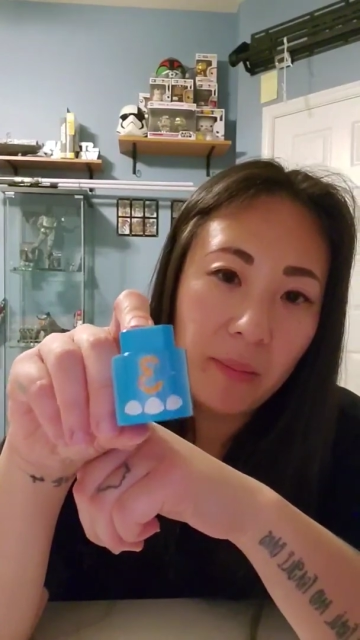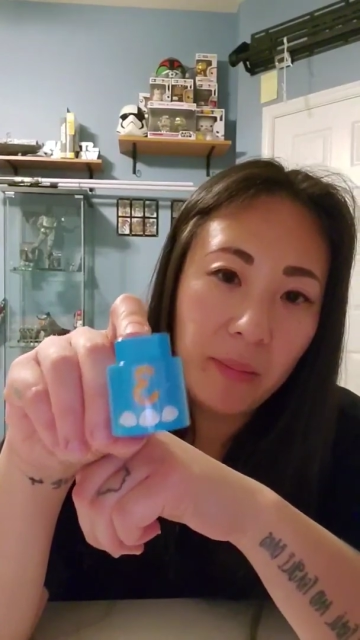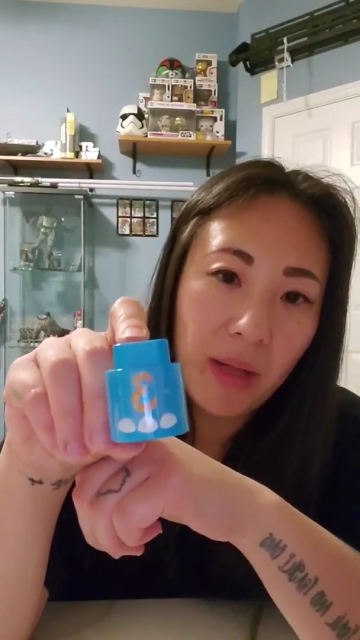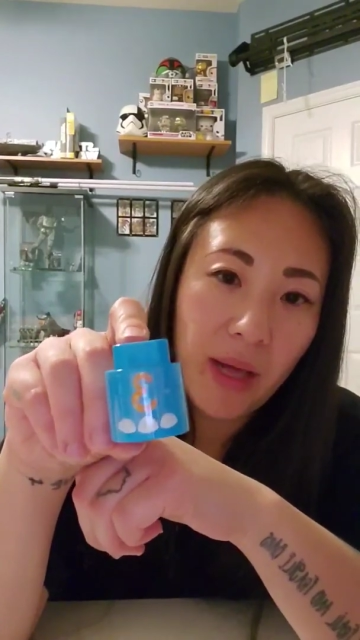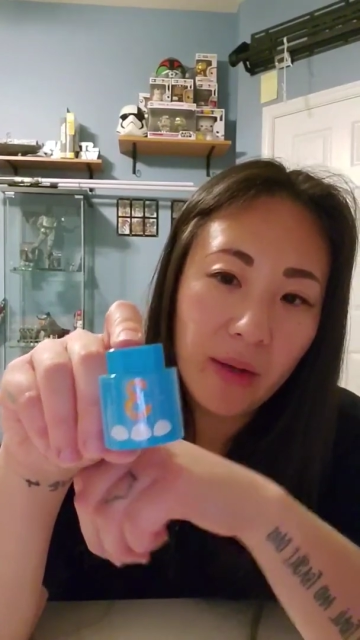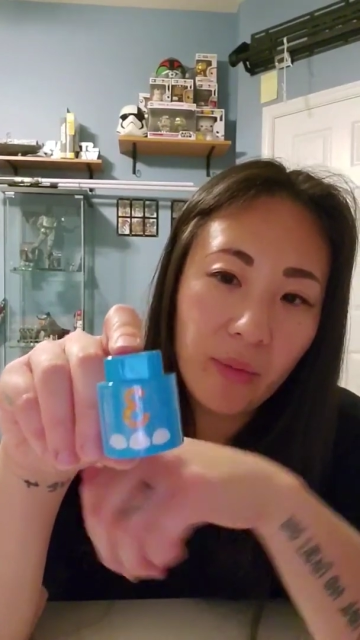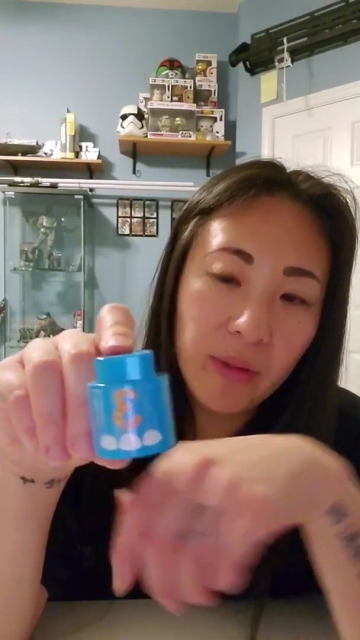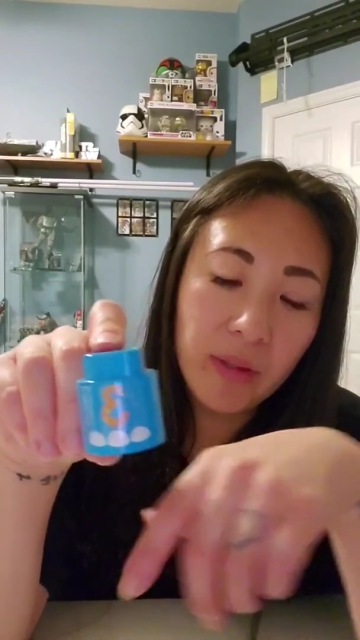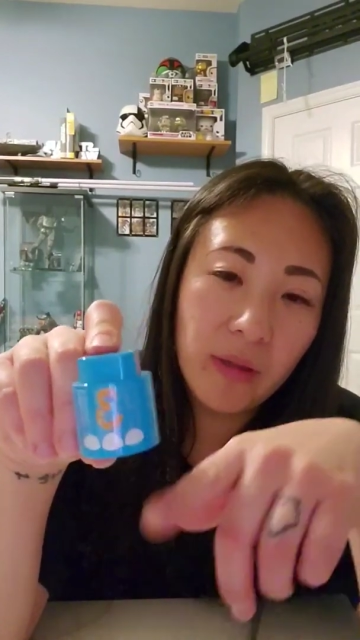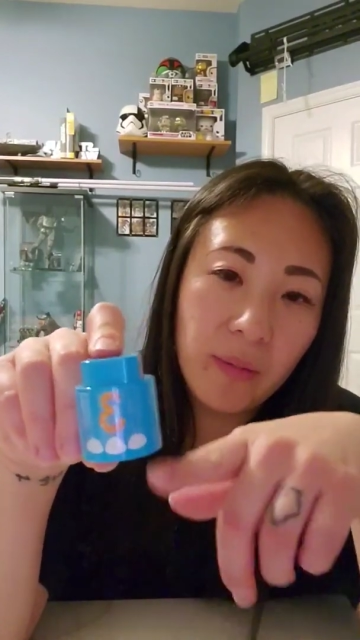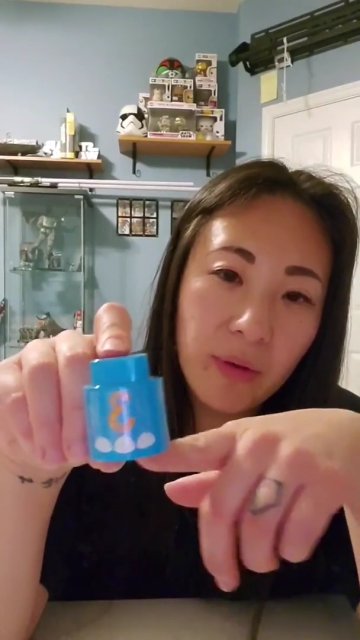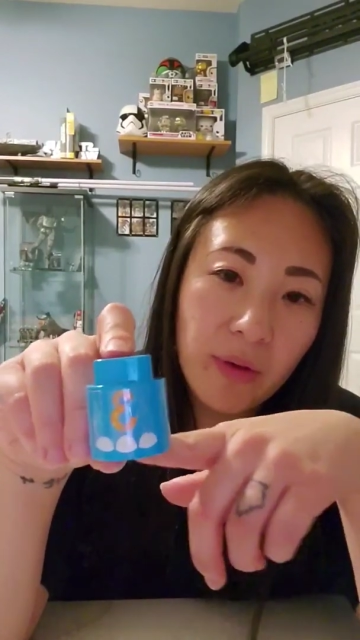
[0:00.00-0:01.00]
block with the
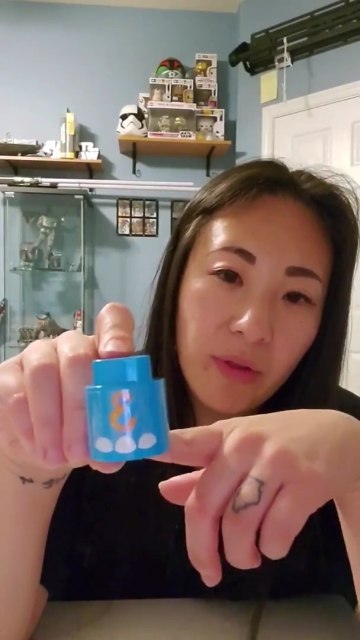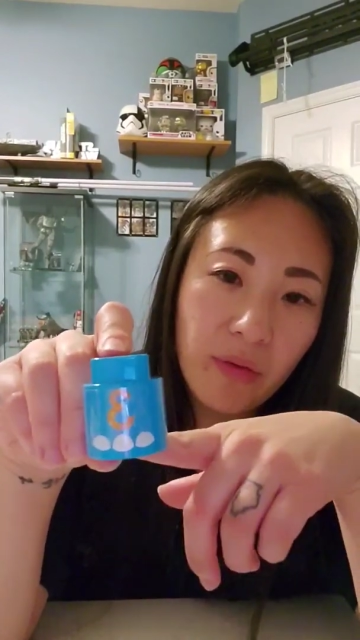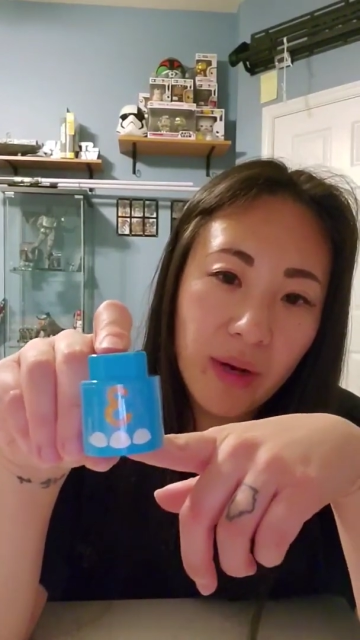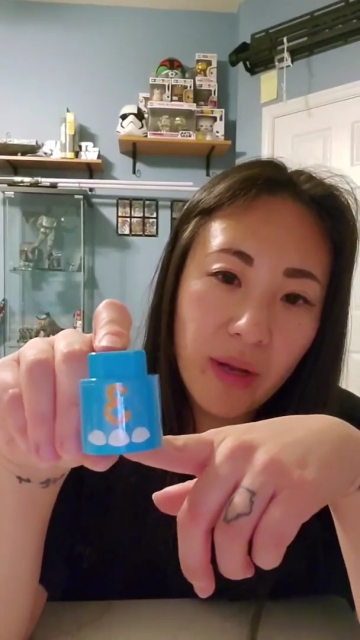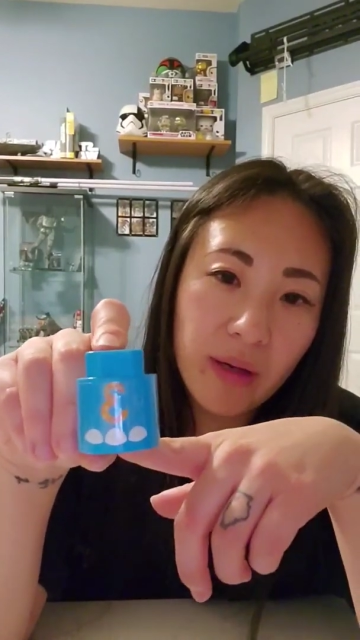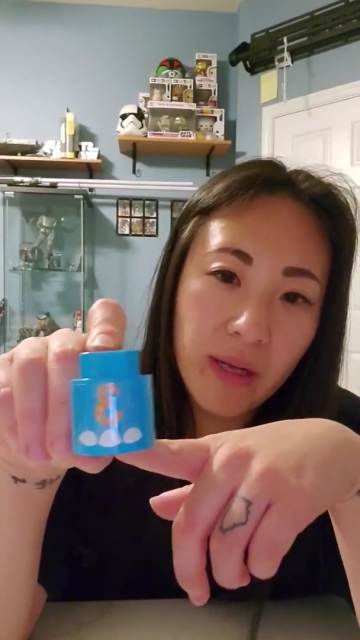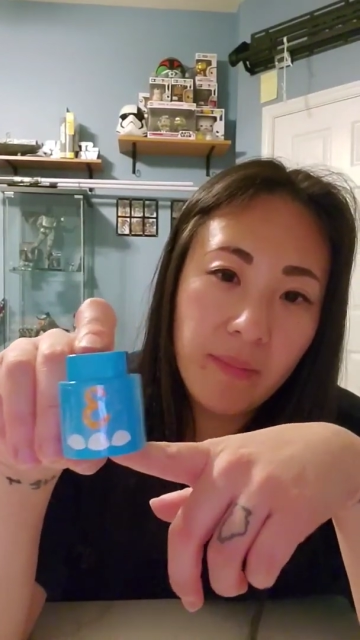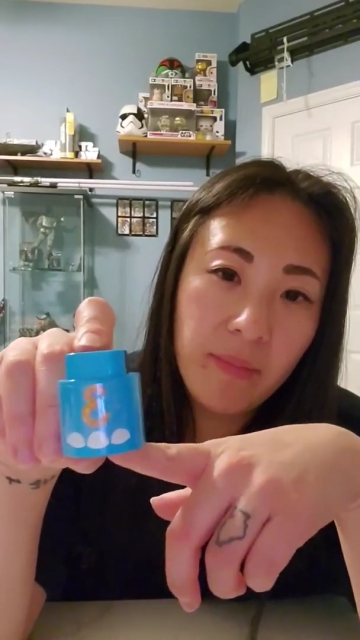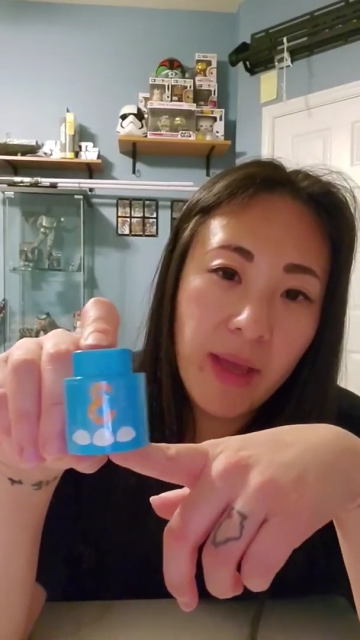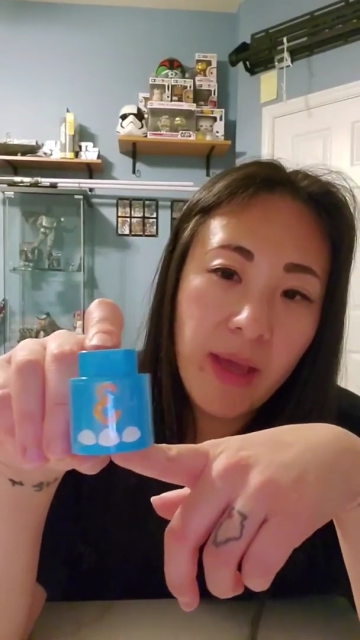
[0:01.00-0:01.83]
number 3 on it.